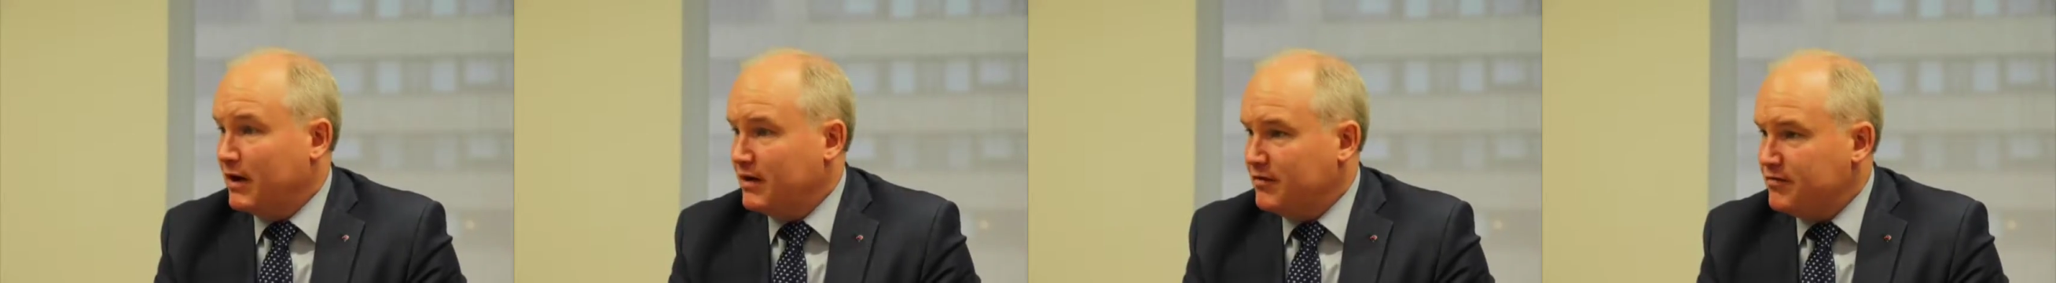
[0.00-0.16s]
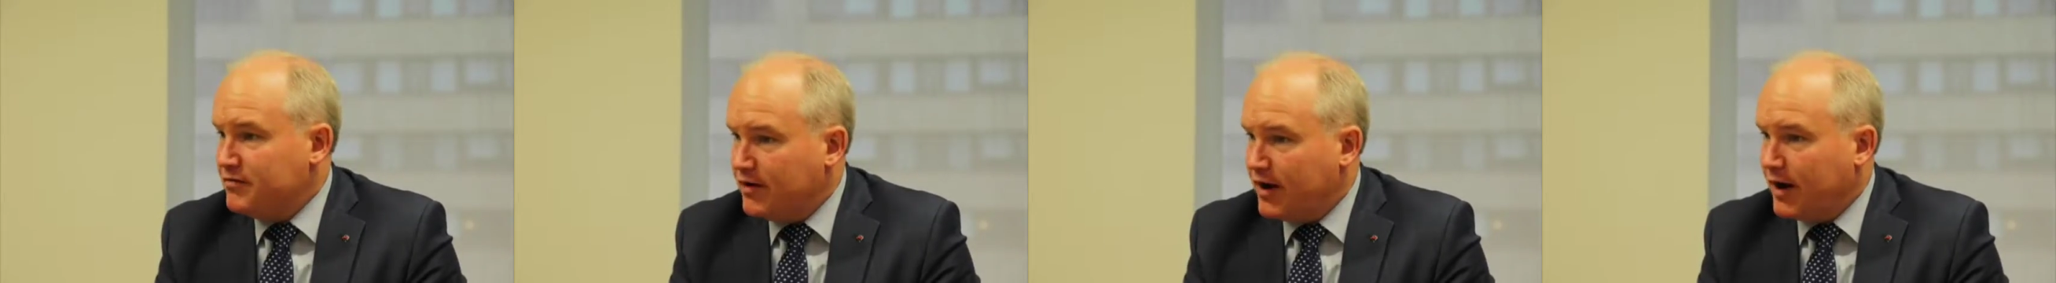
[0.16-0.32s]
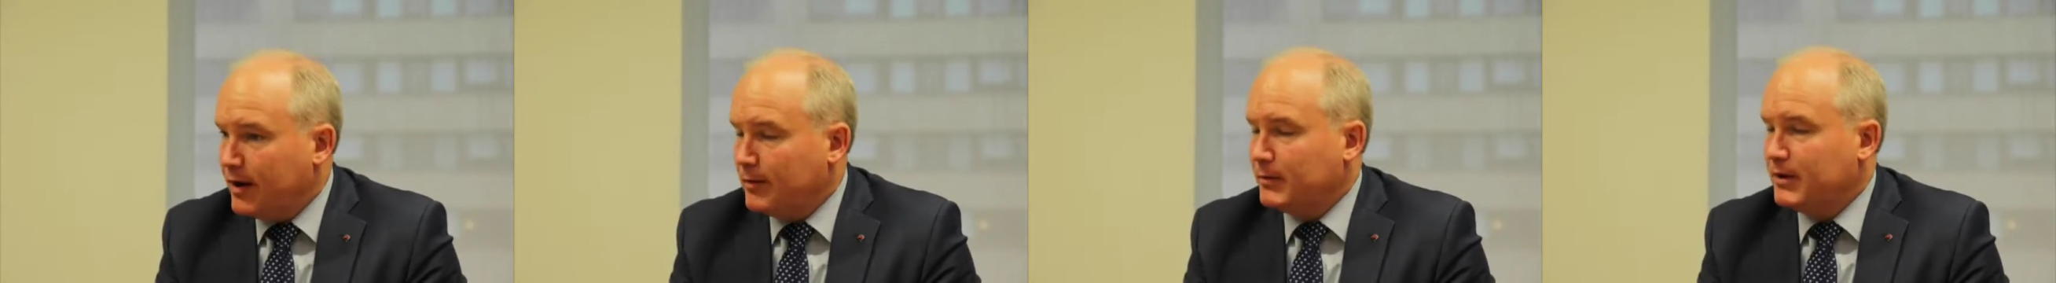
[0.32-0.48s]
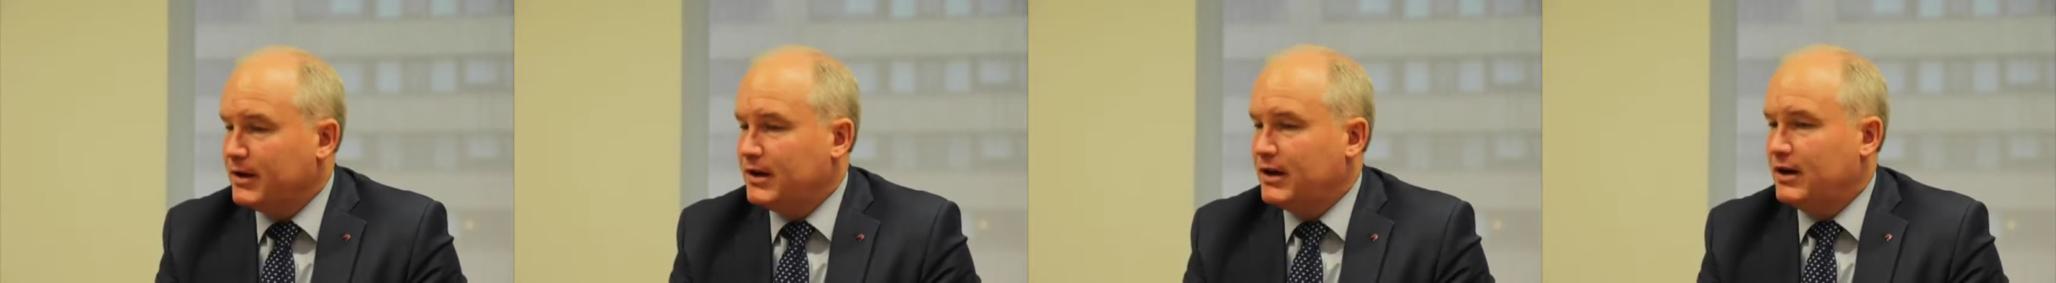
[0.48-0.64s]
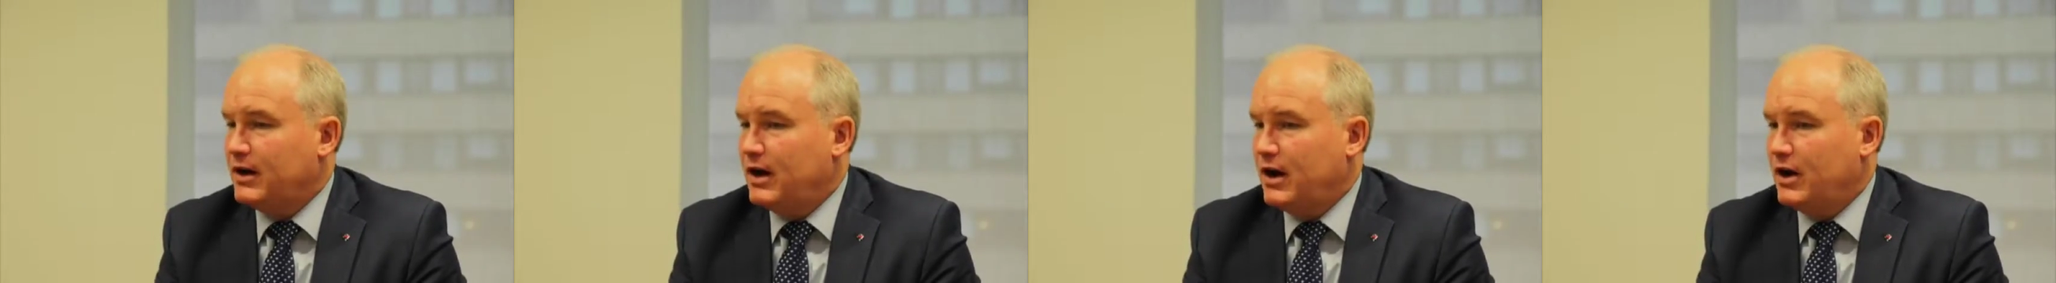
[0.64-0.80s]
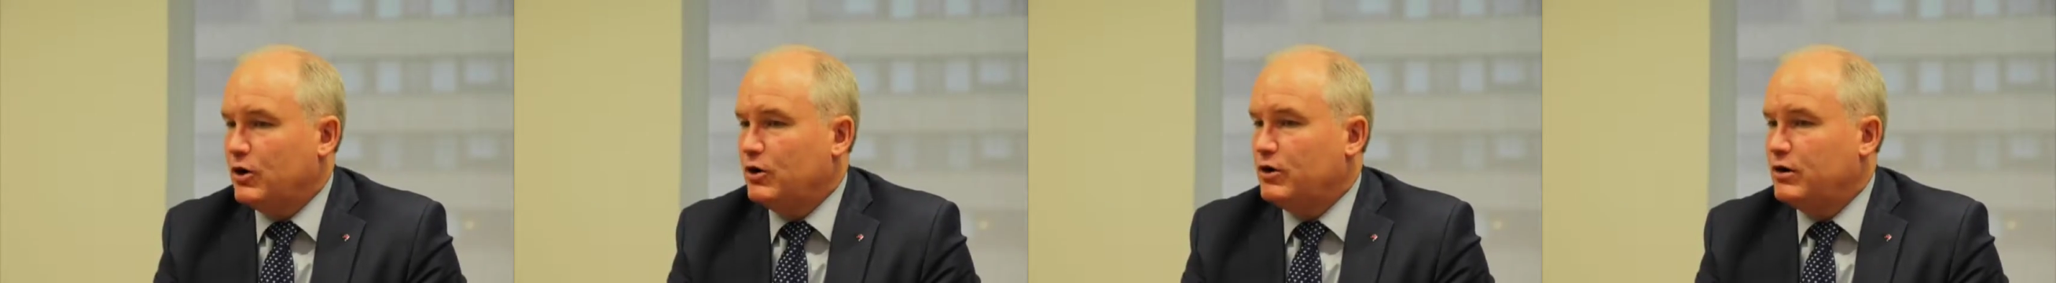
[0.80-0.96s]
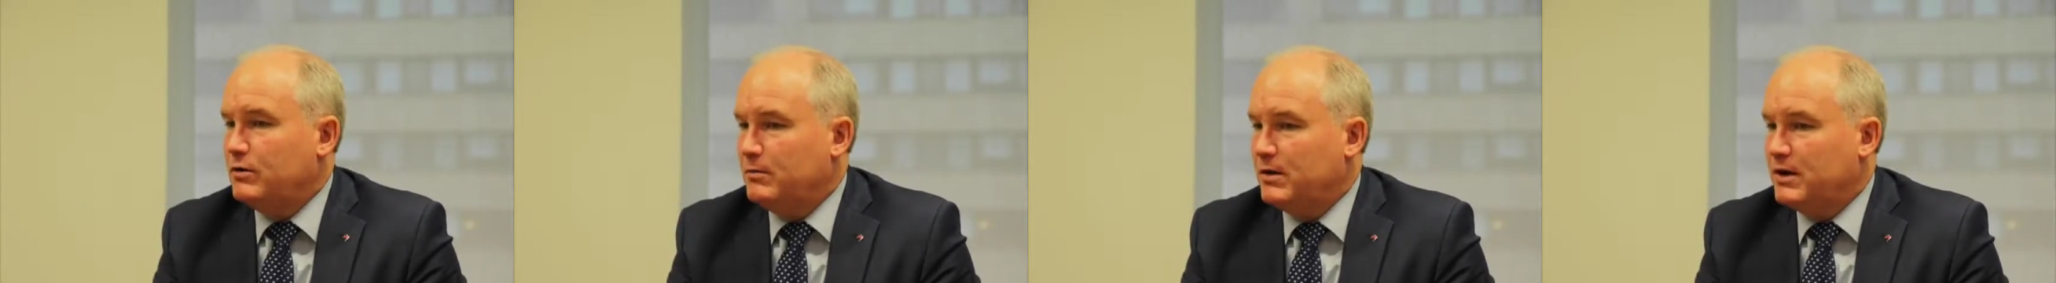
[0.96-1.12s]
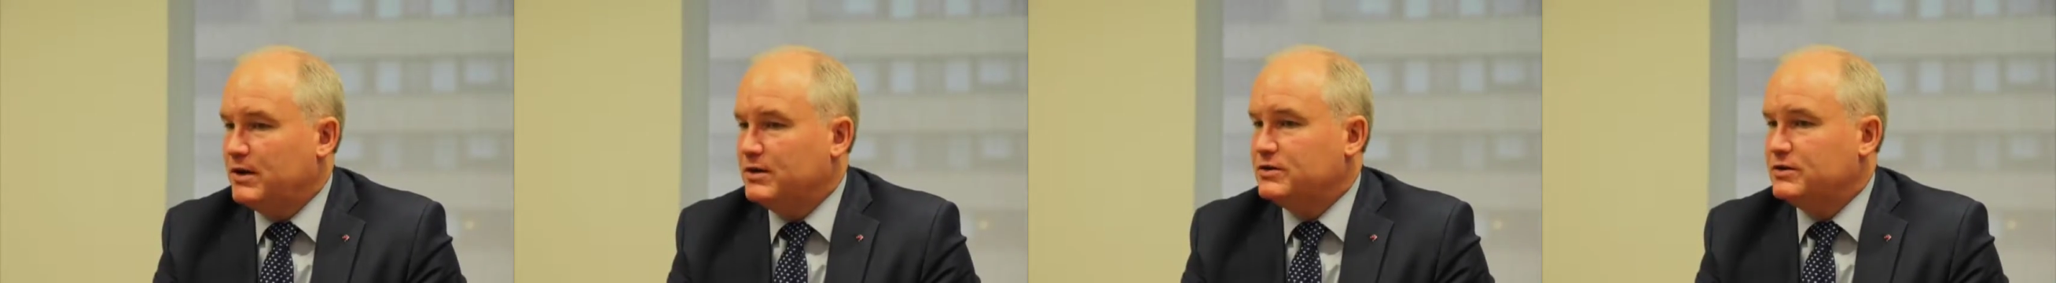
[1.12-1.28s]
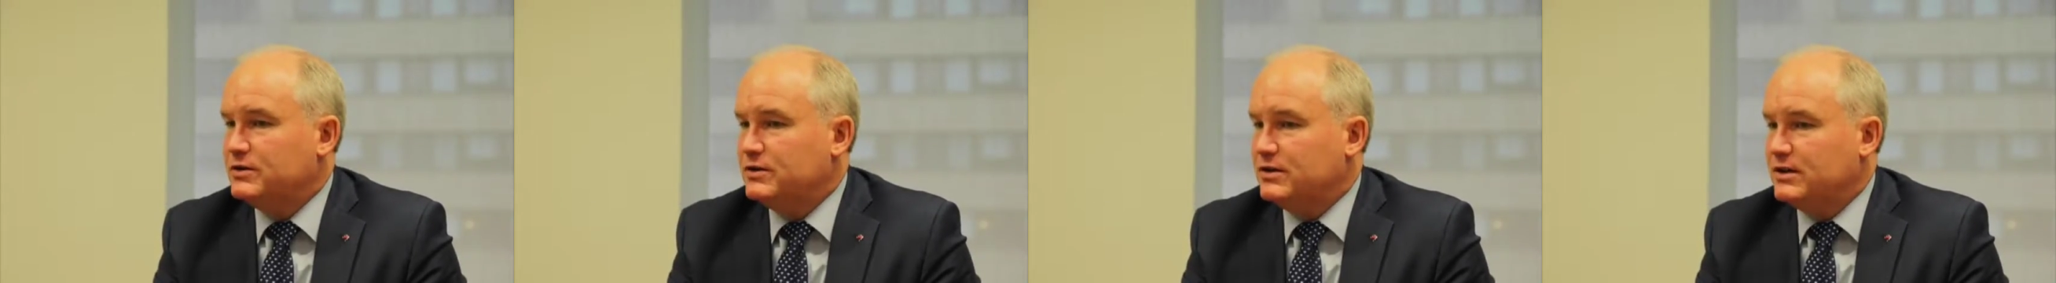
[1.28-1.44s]
my family and I are
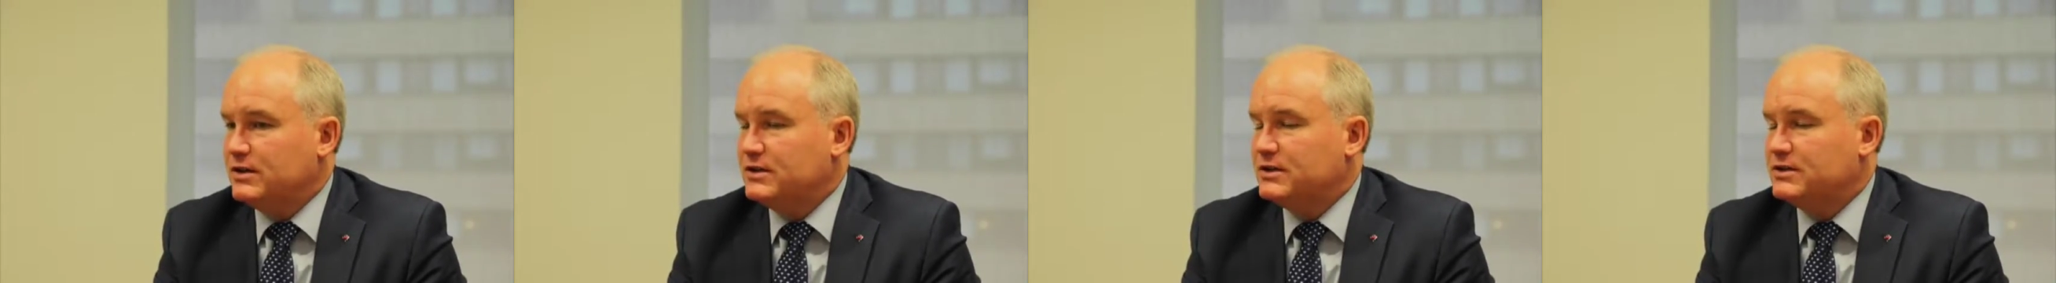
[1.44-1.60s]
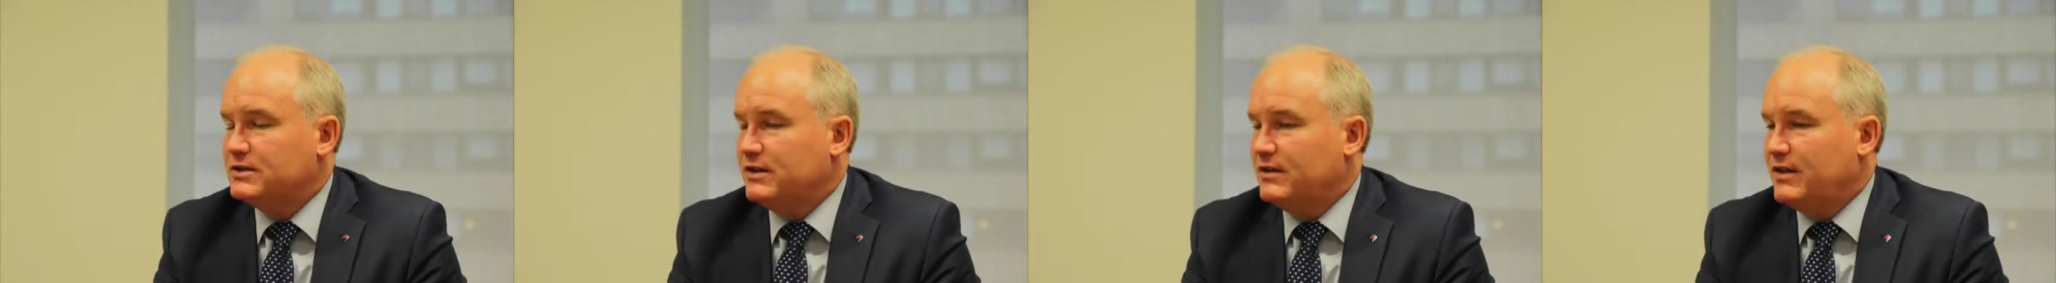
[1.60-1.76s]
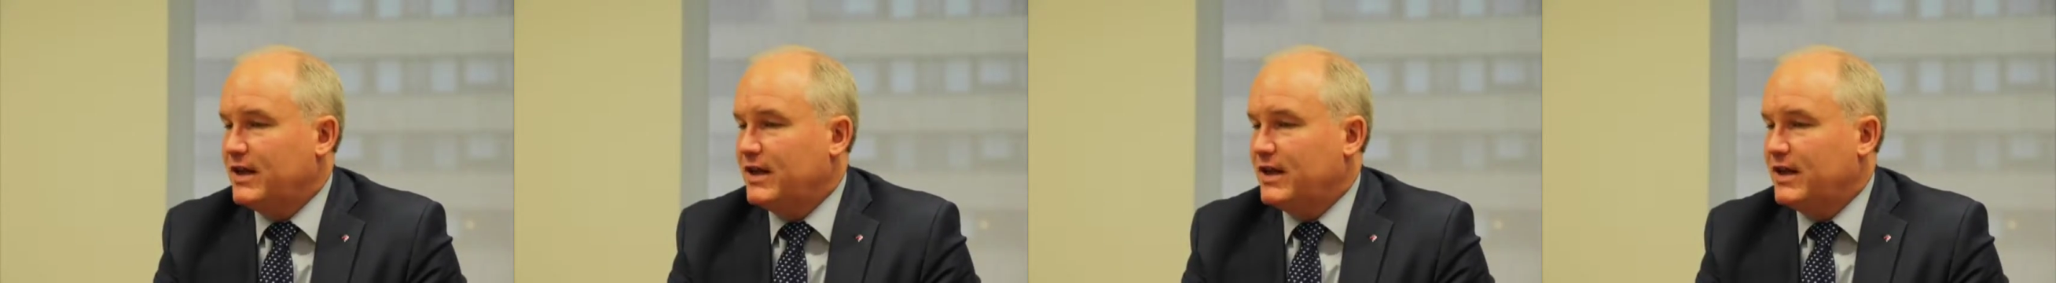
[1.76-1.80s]
committed to this,